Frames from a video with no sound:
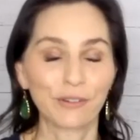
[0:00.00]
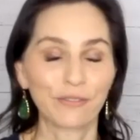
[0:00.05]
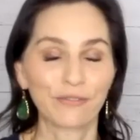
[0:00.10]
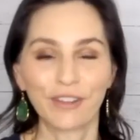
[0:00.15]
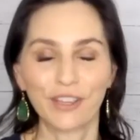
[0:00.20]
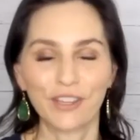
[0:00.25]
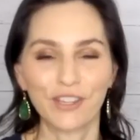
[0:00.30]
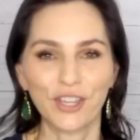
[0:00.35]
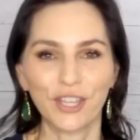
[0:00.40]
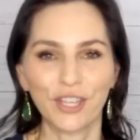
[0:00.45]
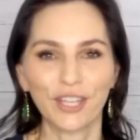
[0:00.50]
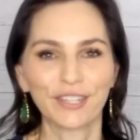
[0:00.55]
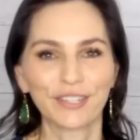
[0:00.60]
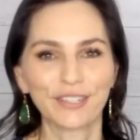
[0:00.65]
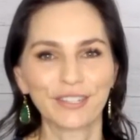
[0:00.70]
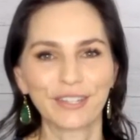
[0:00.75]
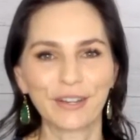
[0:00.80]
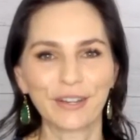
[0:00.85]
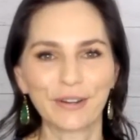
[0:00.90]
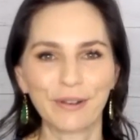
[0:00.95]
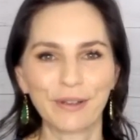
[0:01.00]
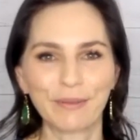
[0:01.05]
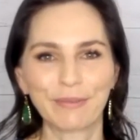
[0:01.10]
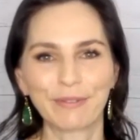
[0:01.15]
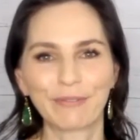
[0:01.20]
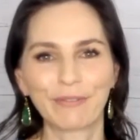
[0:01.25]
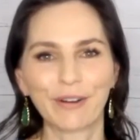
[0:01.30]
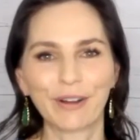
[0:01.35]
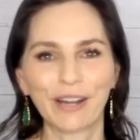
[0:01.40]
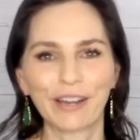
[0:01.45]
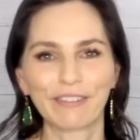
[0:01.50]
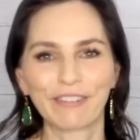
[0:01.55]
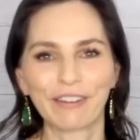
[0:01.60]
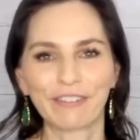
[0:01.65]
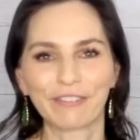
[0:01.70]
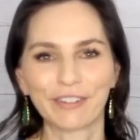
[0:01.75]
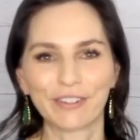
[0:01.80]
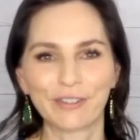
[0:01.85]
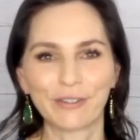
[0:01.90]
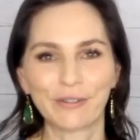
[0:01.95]
your vision, way before I've
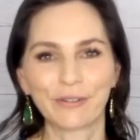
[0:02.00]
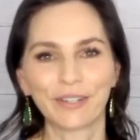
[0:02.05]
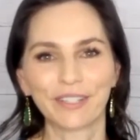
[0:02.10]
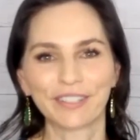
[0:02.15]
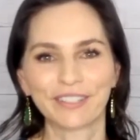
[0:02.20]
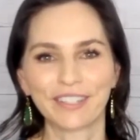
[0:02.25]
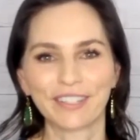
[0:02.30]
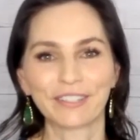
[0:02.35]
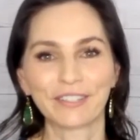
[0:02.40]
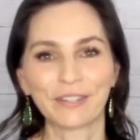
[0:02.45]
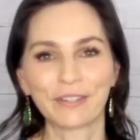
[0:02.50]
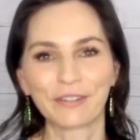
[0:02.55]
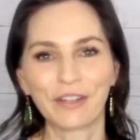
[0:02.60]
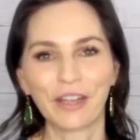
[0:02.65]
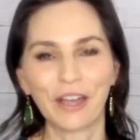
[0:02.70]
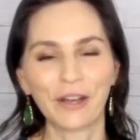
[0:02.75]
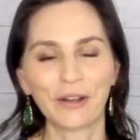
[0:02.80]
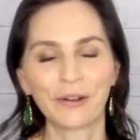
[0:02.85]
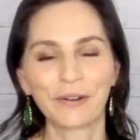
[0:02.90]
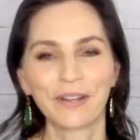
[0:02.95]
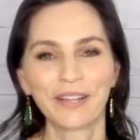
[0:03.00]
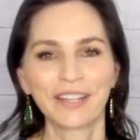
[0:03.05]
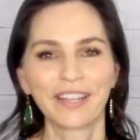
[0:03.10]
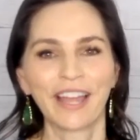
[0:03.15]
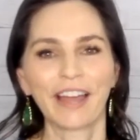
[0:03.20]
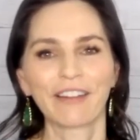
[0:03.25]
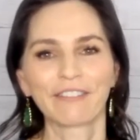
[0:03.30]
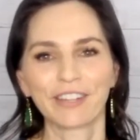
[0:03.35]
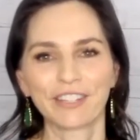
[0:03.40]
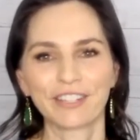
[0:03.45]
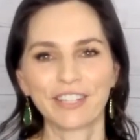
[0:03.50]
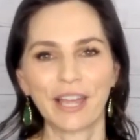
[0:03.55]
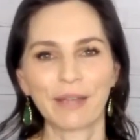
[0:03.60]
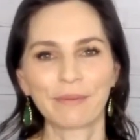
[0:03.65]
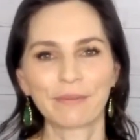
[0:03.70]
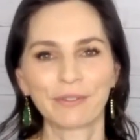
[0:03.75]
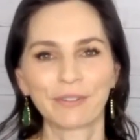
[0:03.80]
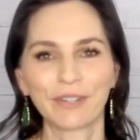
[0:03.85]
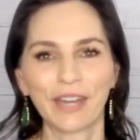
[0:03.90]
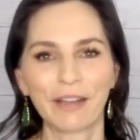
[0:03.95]
ever joined Anewgo. Every time
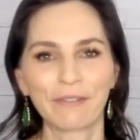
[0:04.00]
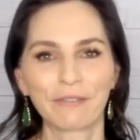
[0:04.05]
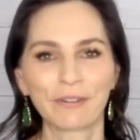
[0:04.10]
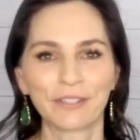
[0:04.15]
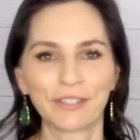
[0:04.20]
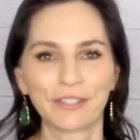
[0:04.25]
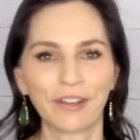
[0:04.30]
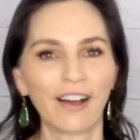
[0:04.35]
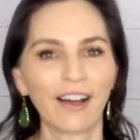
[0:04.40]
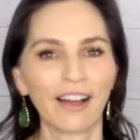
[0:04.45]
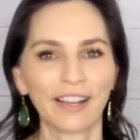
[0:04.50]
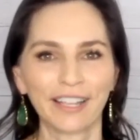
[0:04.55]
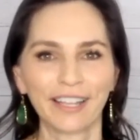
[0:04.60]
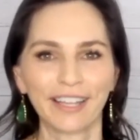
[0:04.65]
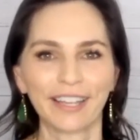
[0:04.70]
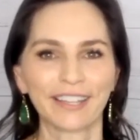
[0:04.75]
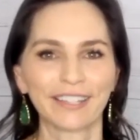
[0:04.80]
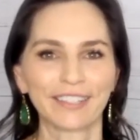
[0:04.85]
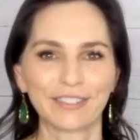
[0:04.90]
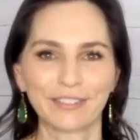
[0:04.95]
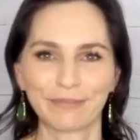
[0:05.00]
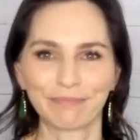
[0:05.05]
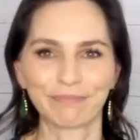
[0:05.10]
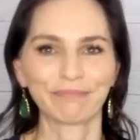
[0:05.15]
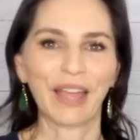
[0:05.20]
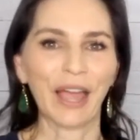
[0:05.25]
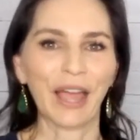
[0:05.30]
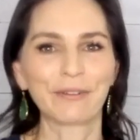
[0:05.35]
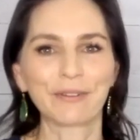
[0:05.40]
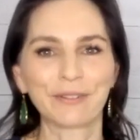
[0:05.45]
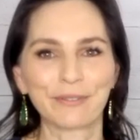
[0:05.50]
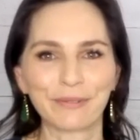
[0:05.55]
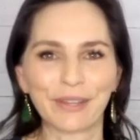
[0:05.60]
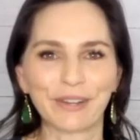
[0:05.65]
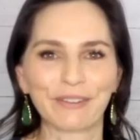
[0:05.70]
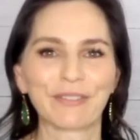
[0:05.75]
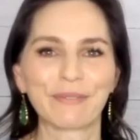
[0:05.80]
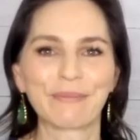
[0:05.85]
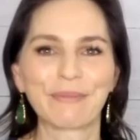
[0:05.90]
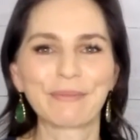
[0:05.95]
you and I would talk, and I was one
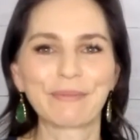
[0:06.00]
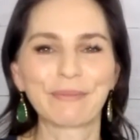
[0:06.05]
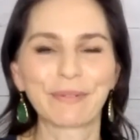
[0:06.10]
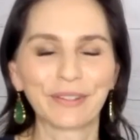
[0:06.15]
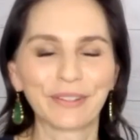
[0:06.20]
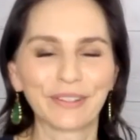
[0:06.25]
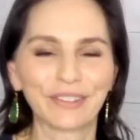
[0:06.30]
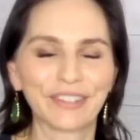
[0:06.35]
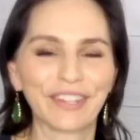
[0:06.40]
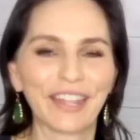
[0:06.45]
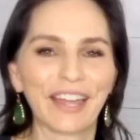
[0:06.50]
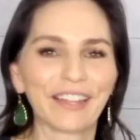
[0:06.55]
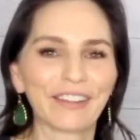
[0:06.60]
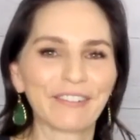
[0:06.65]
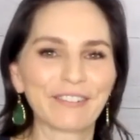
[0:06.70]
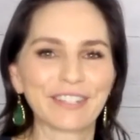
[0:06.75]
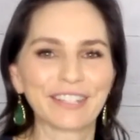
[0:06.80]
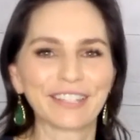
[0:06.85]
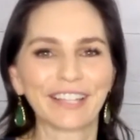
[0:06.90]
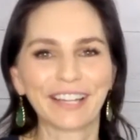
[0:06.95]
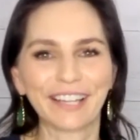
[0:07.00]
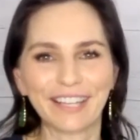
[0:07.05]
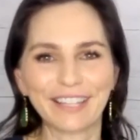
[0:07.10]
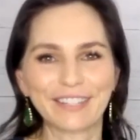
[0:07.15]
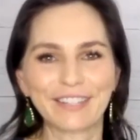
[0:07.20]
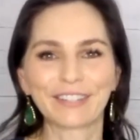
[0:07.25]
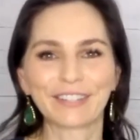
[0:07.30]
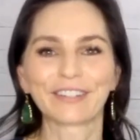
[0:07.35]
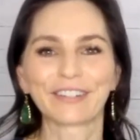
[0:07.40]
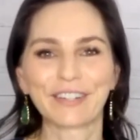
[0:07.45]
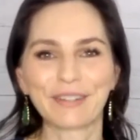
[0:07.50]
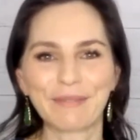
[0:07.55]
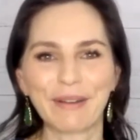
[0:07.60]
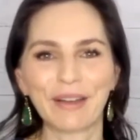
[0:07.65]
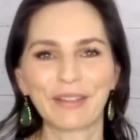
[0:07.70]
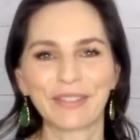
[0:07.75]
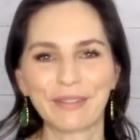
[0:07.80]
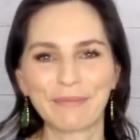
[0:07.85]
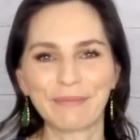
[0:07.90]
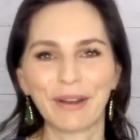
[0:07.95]
of the people that was lucky to learn
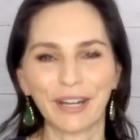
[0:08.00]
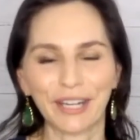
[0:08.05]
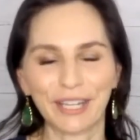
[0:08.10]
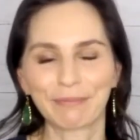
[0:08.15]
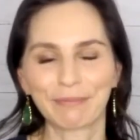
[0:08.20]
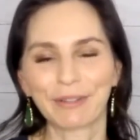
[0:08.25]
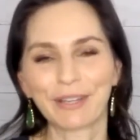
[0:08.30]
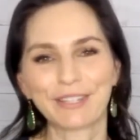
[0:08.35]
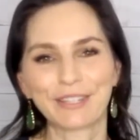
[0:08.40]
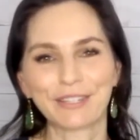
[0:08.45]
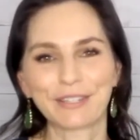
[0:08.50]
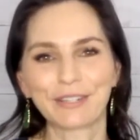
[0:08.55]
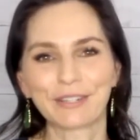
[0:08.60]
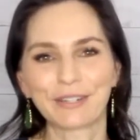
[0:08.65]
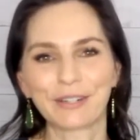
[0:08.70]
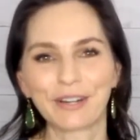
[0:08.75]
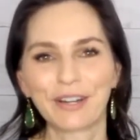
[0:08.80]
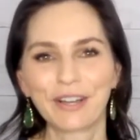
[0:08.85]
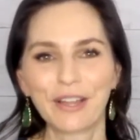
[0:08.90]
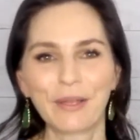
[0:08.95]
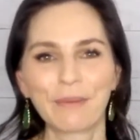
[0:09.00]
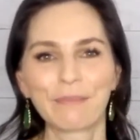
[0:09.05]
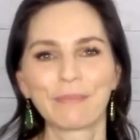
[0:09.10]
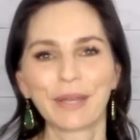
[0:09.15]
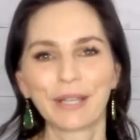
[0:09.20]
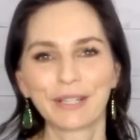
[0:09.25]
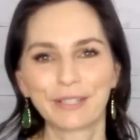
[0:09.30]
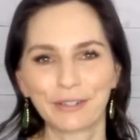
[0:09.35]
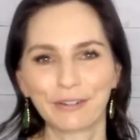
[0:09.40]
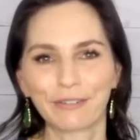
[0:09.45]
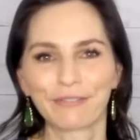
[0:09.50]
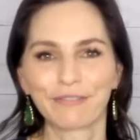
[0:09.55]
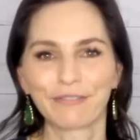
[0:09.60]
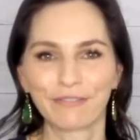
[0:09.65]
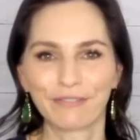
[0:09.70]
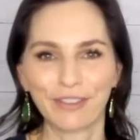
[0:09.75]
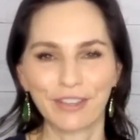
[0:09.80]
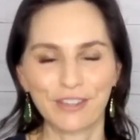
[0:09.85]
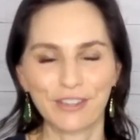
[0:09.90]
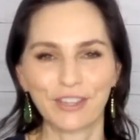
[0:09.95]
about the marketplace and your big term
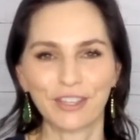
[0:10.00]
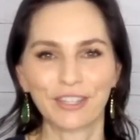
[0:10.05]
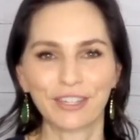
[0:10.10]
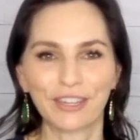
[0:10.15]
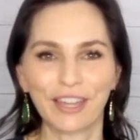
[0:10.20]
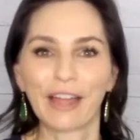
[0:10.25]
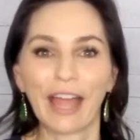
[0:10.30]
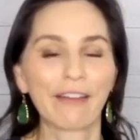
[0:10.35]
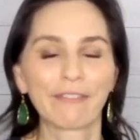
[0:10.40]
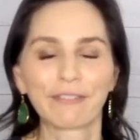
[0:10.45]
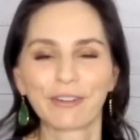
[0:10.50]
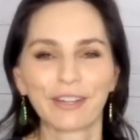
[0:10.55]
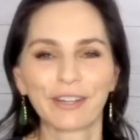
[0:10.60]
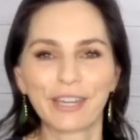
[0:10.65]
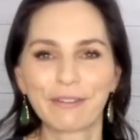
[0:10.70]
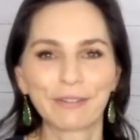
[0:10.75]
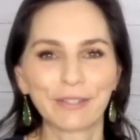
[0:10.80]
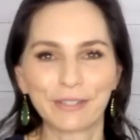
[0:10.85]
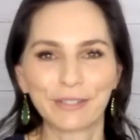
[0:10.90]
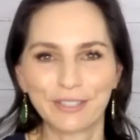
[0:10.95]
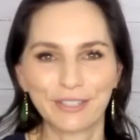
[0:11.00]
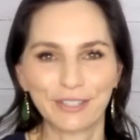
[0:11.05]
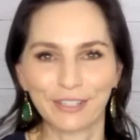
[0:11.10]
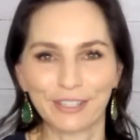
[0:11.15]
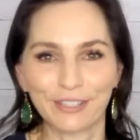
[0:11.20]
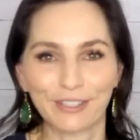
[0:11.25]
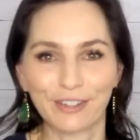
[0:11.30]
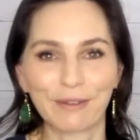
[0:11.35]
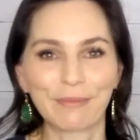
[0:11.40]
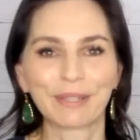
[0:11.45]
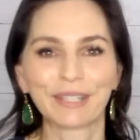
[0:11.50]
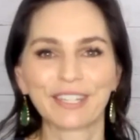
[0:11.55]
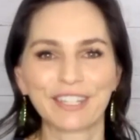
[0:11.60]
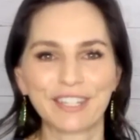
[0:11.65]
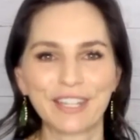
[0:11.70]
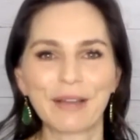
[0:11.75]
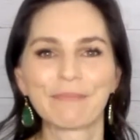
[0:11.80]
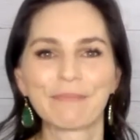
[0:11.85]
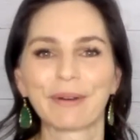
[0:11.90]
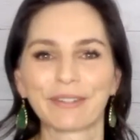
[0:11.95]
vision. I have no idea when you started dreaming
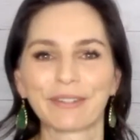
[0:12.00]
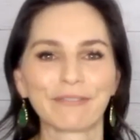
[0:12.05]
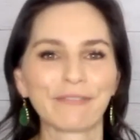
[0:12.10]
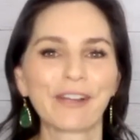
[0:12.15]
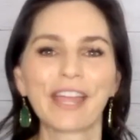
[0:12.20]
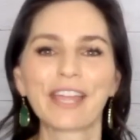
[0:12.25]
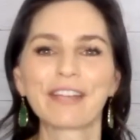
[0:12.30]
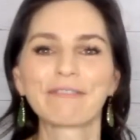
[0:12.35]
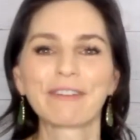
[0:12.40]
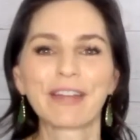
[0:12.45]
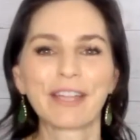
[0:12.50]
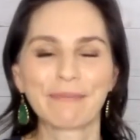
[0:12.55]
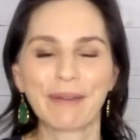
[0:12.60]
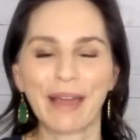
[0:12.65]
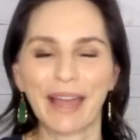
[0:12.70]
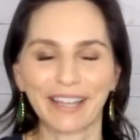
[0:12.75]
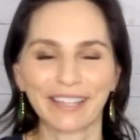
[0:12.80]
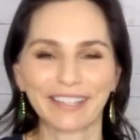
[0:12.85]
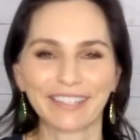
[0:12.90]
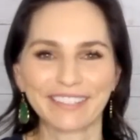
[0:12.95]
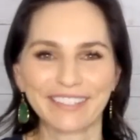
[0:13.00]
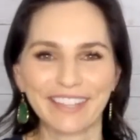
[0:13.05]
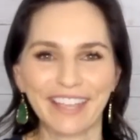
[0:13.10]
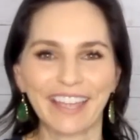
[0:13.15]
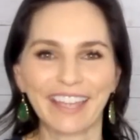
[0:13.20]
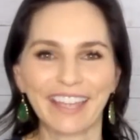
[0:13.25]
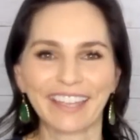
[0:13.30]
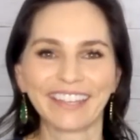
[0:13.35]
this up, but way back in the day.